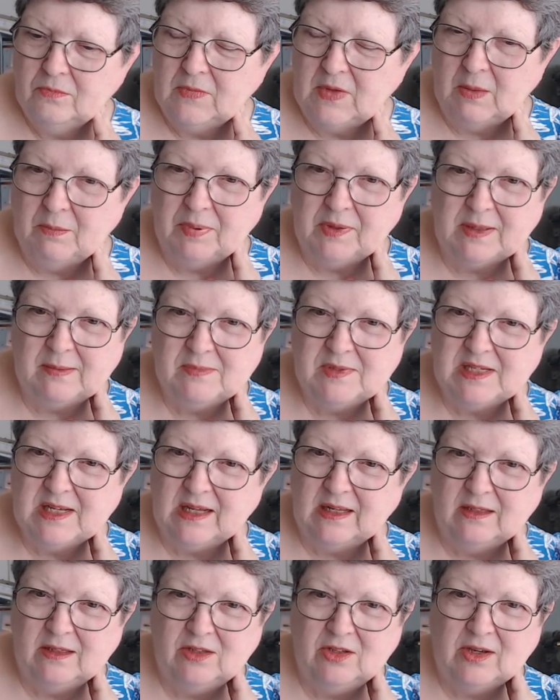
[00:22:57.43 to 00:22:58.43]
but I'm
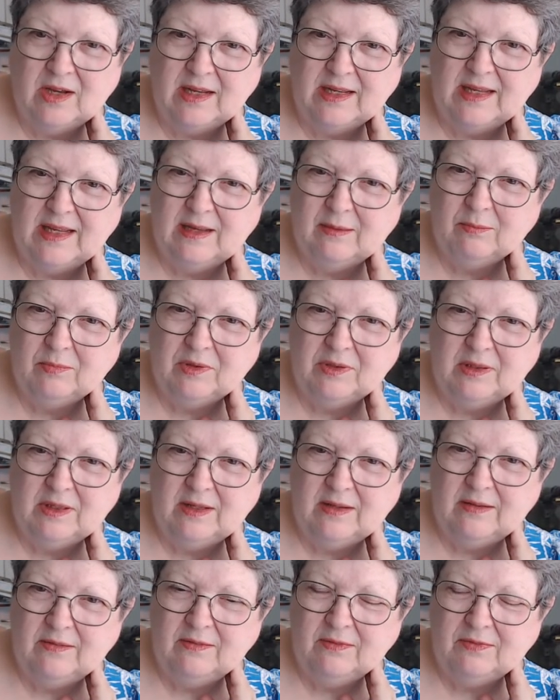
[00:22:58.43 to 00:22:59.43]
telling you, I can't
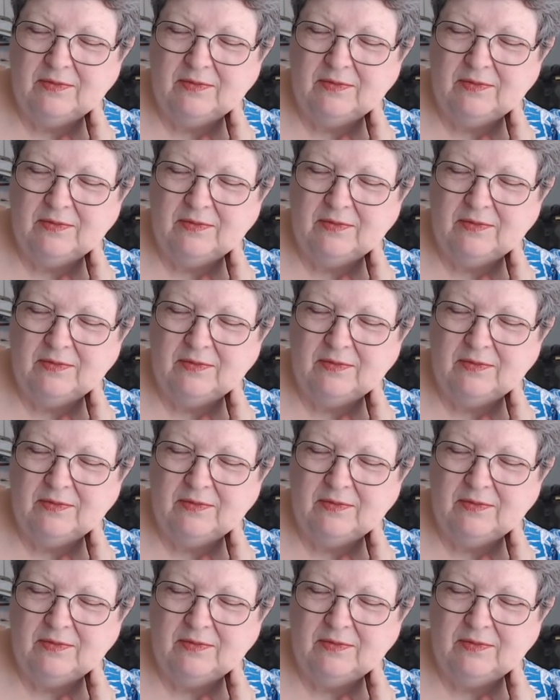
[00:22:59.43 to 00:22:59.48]
believe